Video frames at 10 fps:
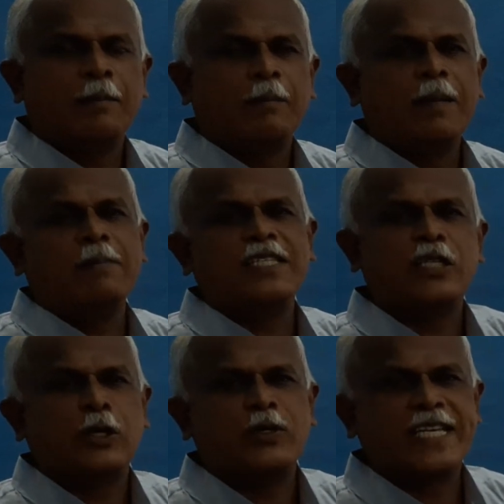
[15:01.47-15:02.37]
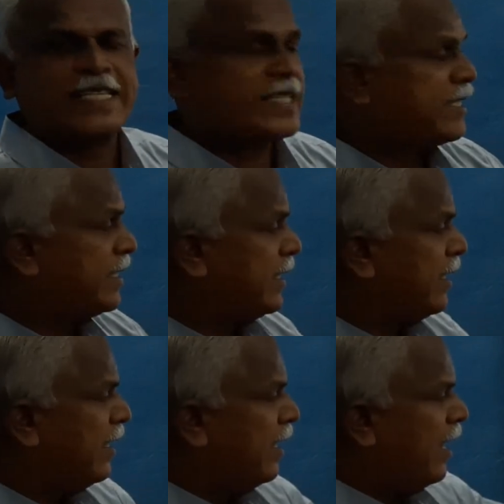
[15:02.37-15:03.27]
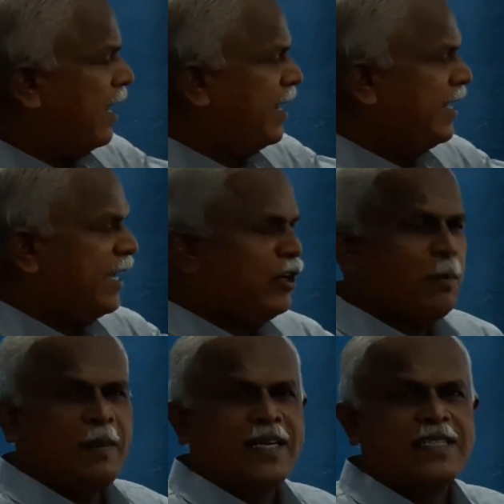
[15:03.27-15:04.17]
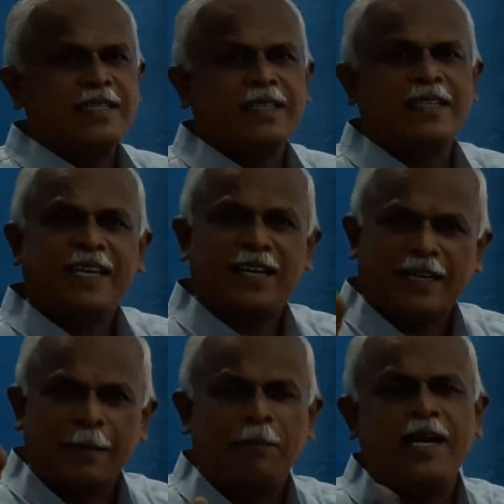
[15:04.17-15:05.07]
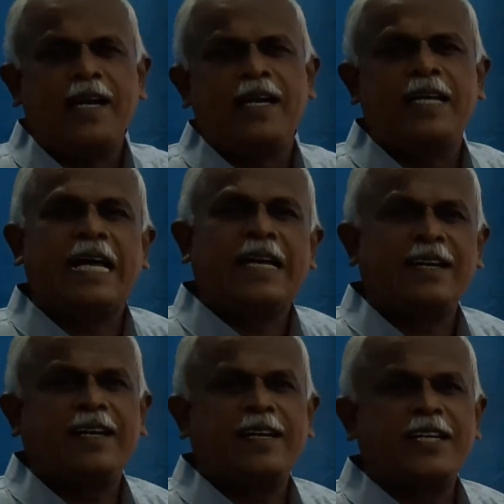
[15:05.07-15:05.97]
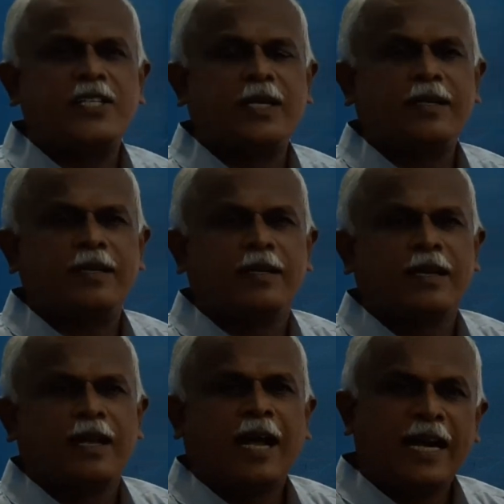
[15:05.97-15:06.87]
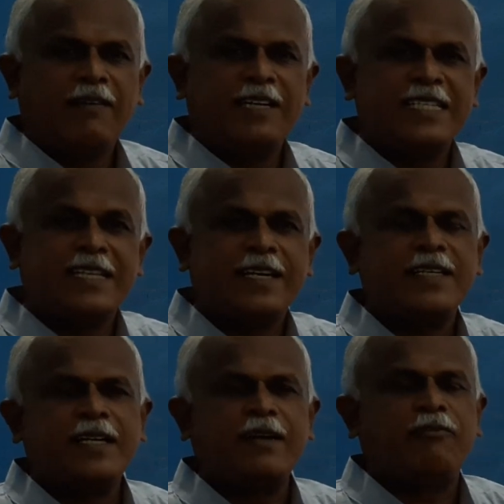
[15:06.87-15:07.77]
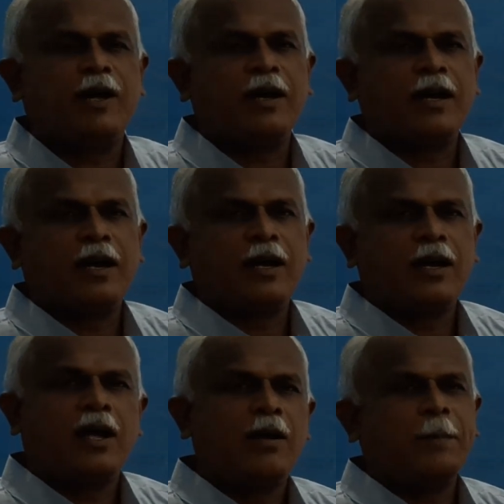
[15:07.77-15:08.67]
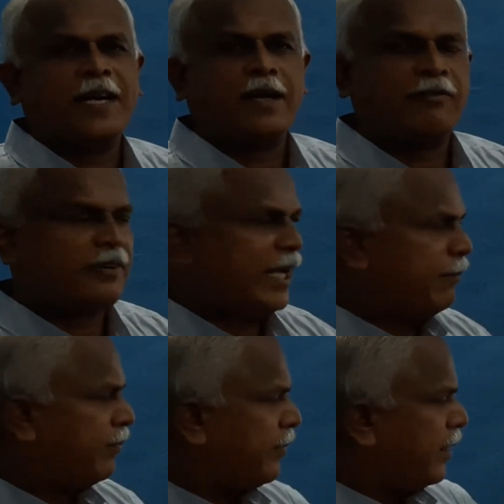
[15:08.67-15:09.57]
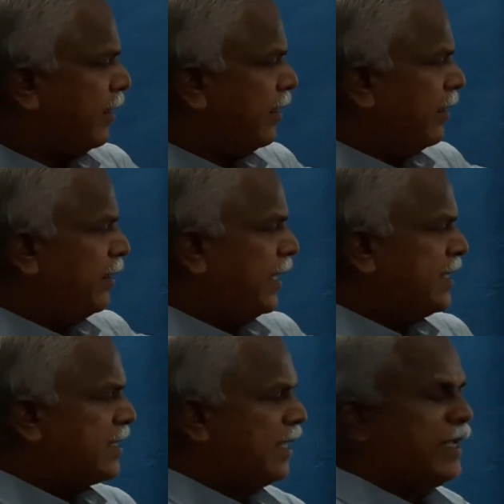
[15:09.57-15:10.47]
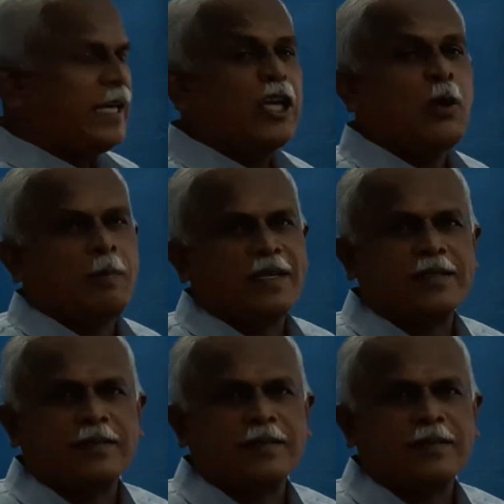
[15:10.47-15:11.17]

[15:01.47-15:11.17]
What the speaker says: members' usage, and the equipments, they are repaired and reconditioned and it is retained for long period of time. That is equipment,